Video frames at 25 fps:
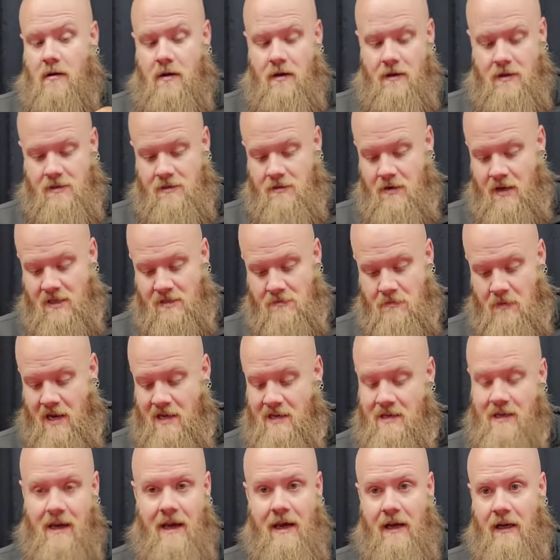It's, it's
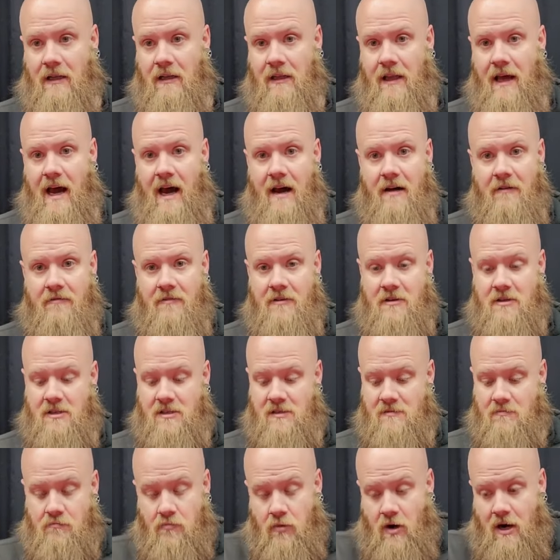meant to get a laugh and
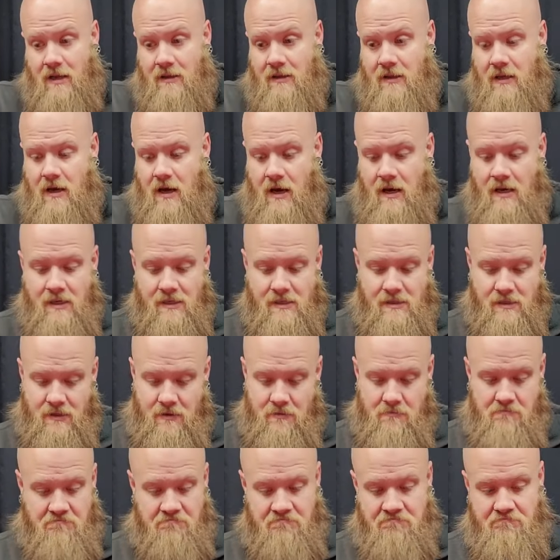just break the ice,
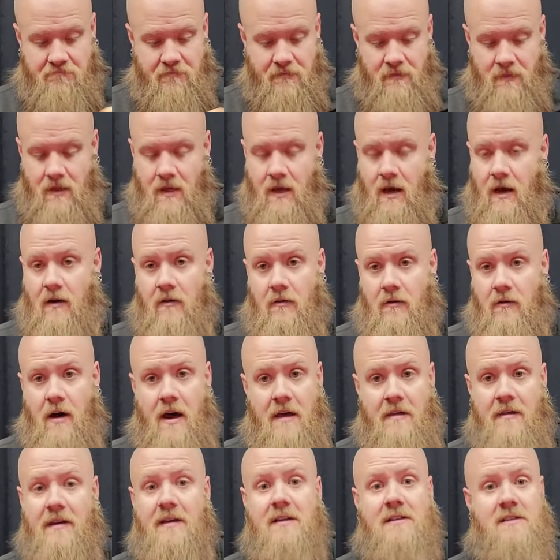and I don't know. I
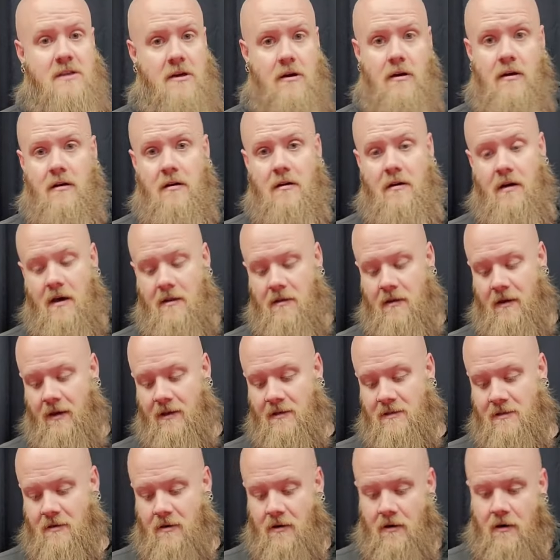think it's good. I think
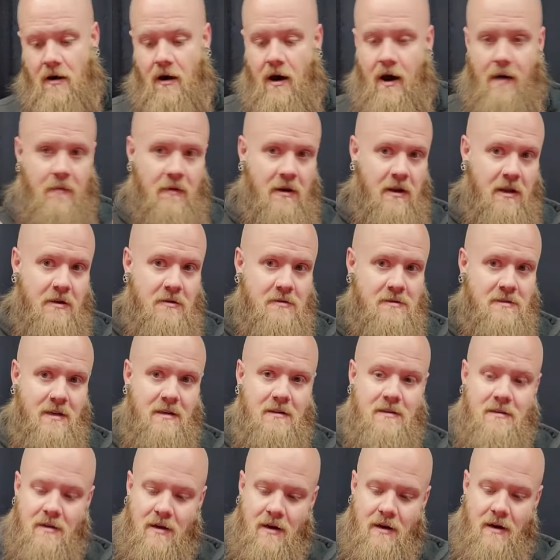it's good. I'm going to use
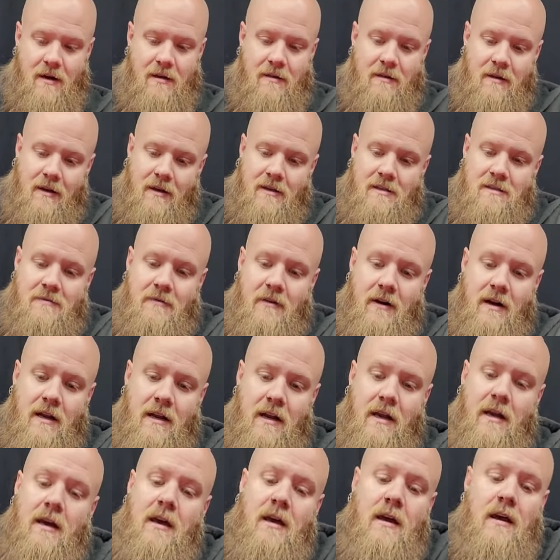it. I think it's
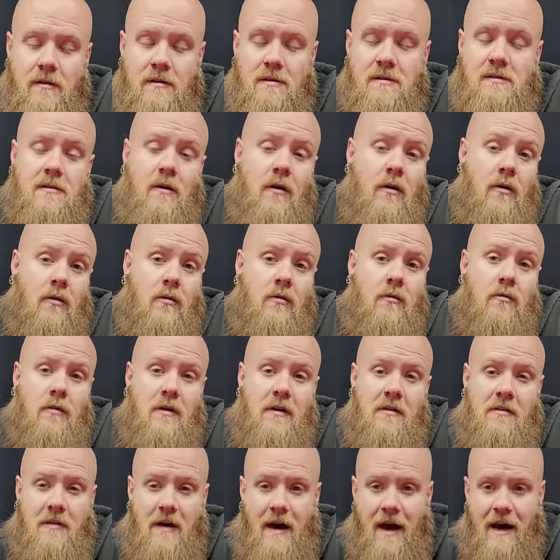funny. So
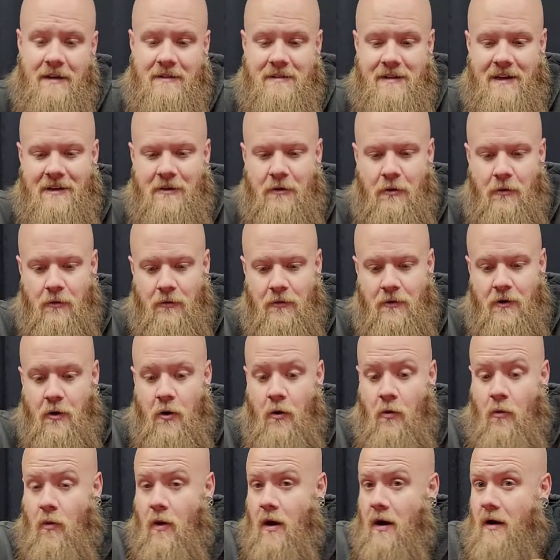with that, I don't
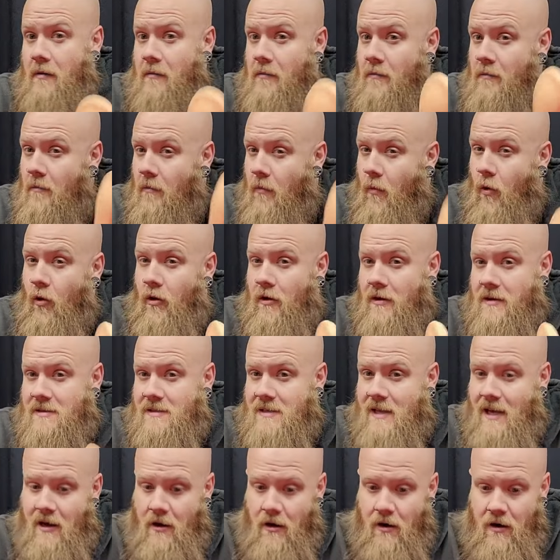know what more to
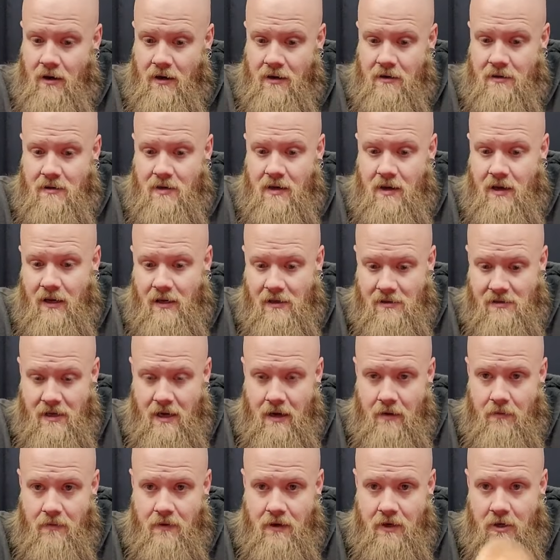say on it,
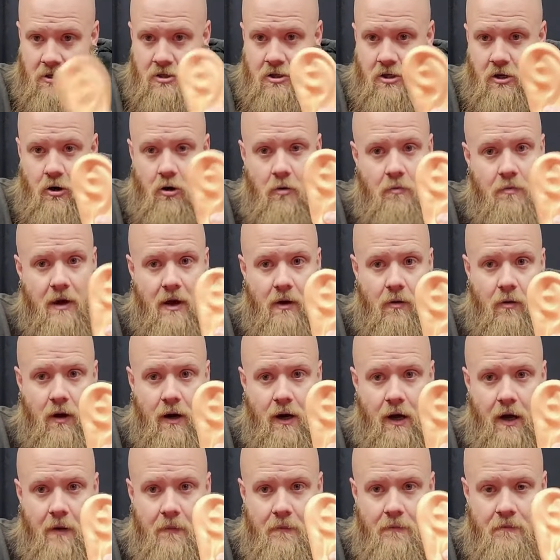except you should go pick one
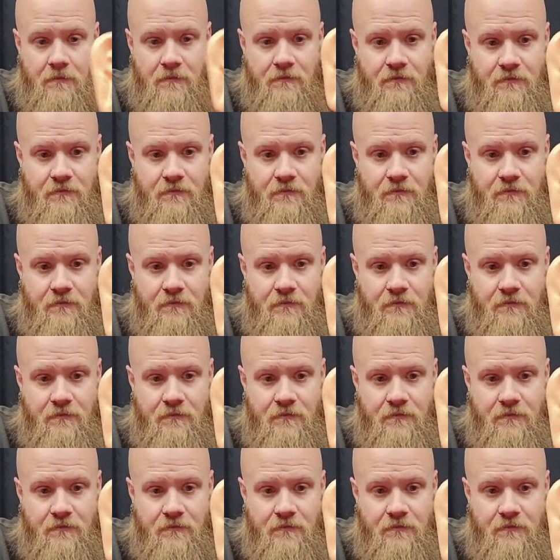up.